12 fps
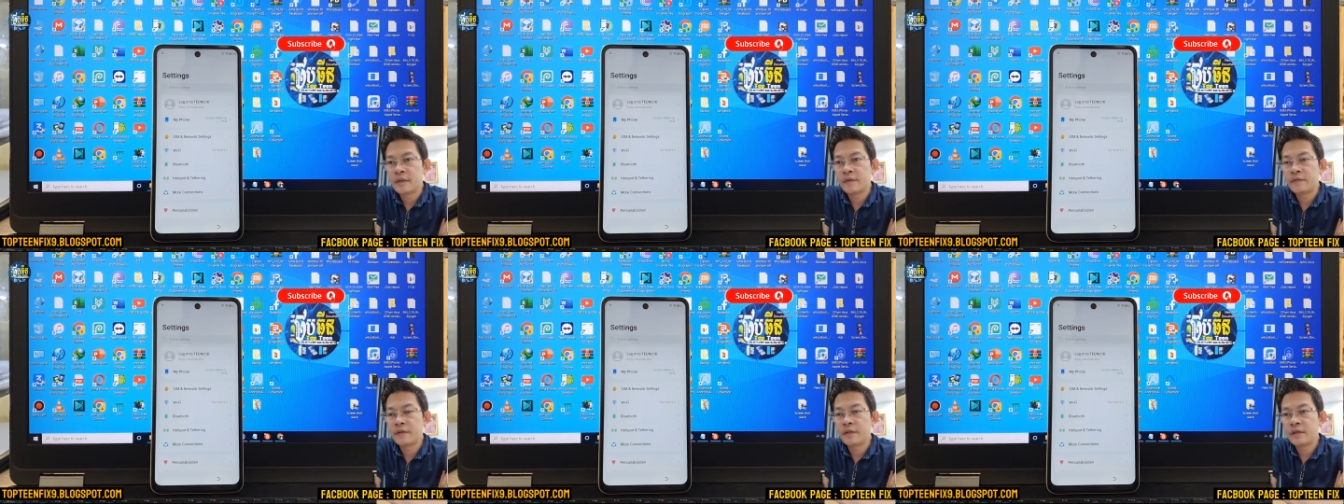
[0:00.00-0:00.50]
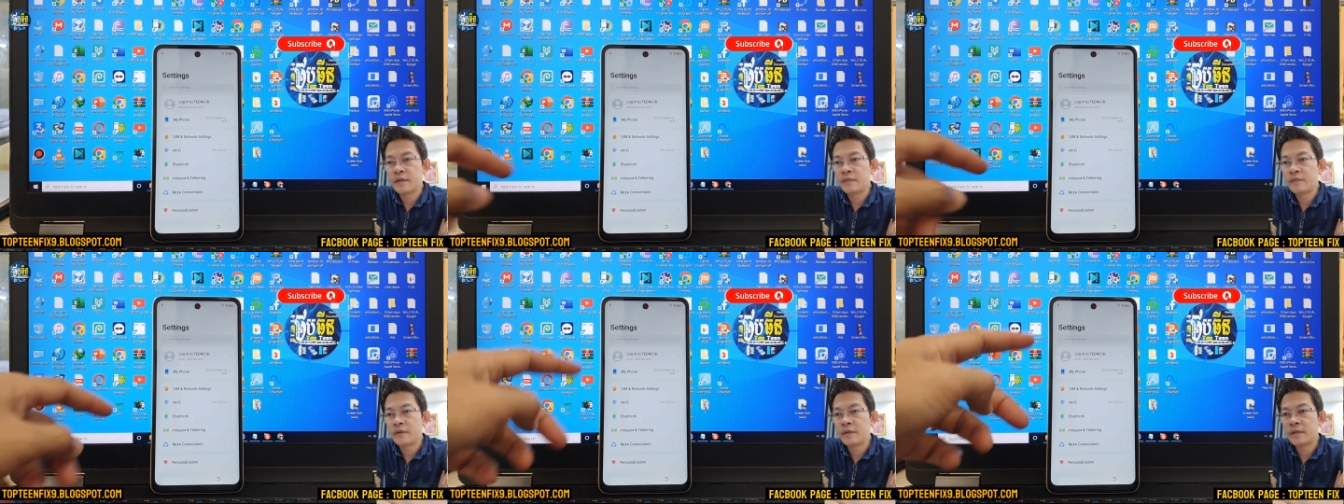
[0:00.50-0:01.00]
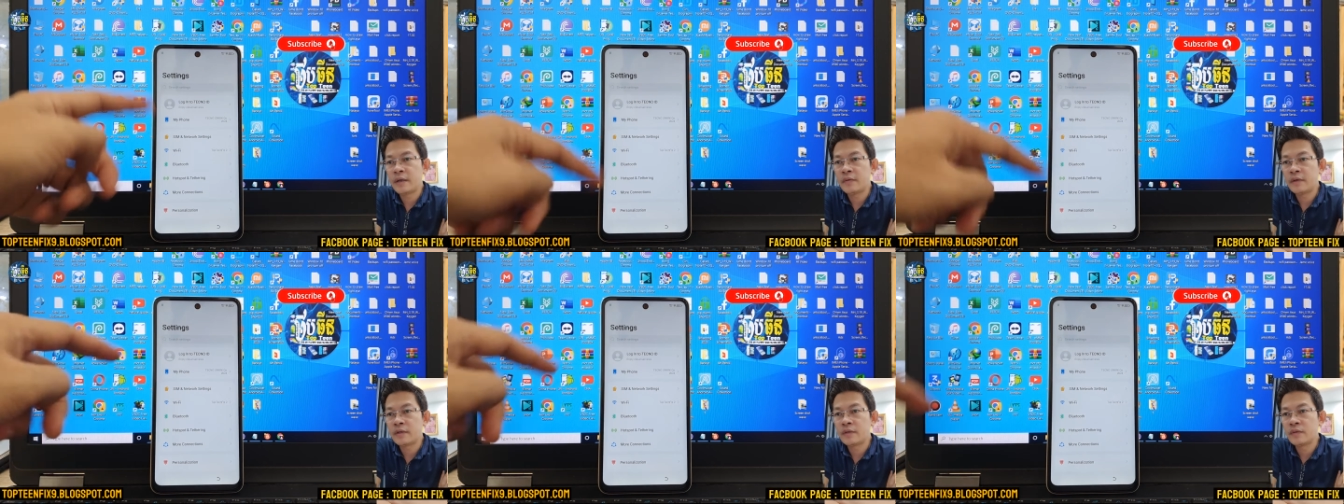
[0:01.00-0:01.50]
after that it will
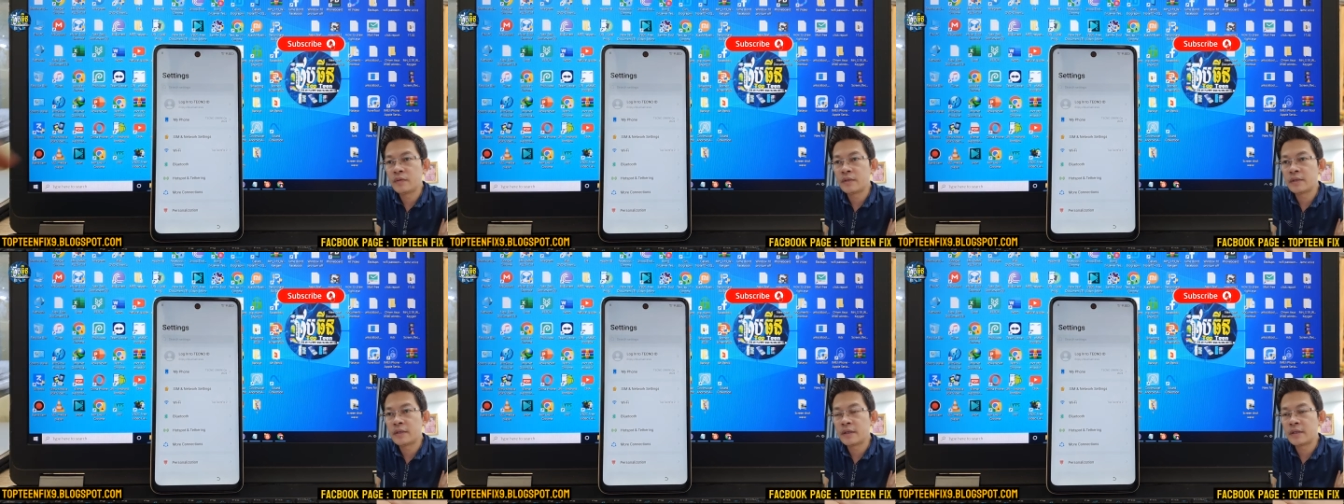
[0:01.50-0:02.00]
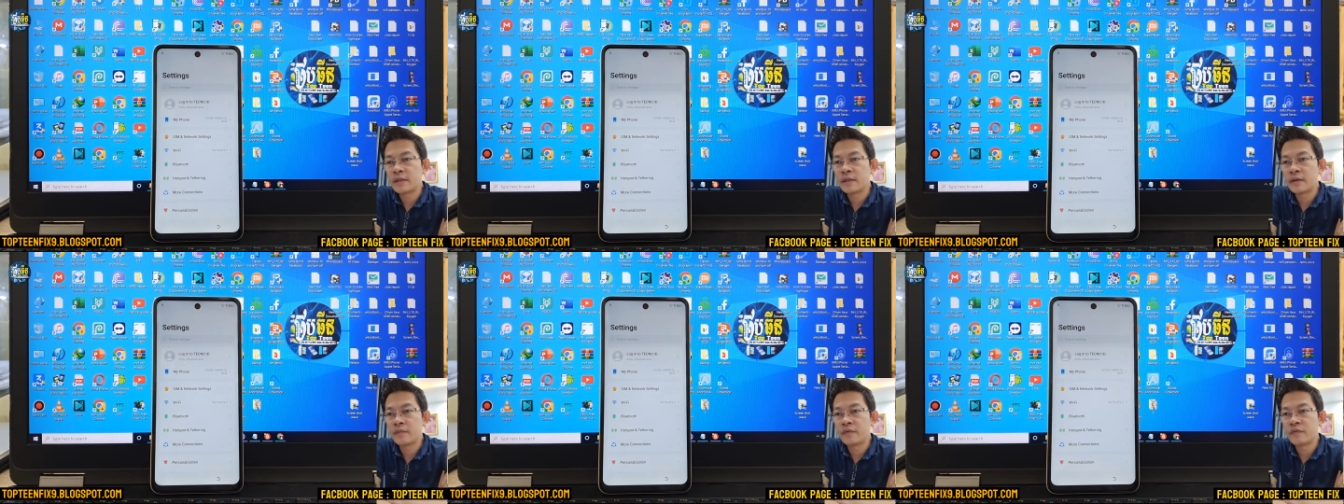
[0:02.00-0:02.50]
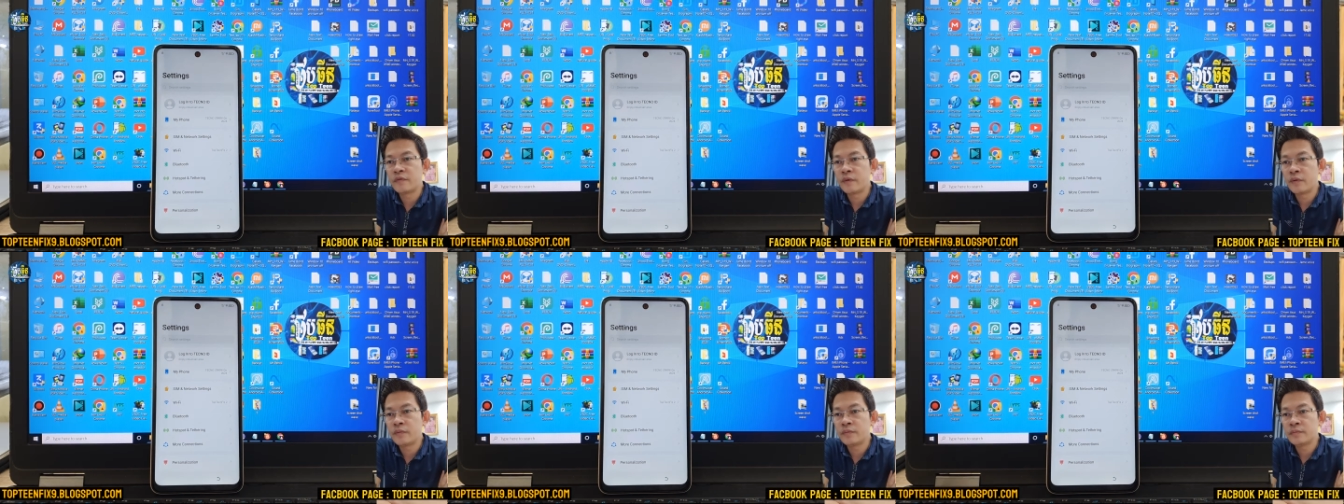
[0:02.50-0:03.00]
direct to the setting of the
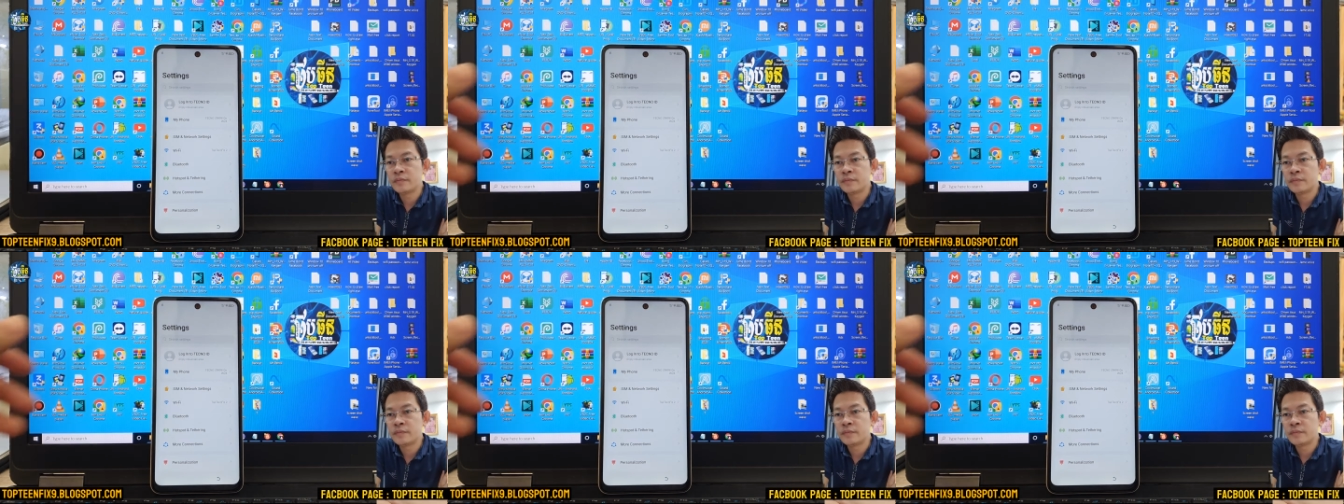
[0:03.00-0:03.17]
phone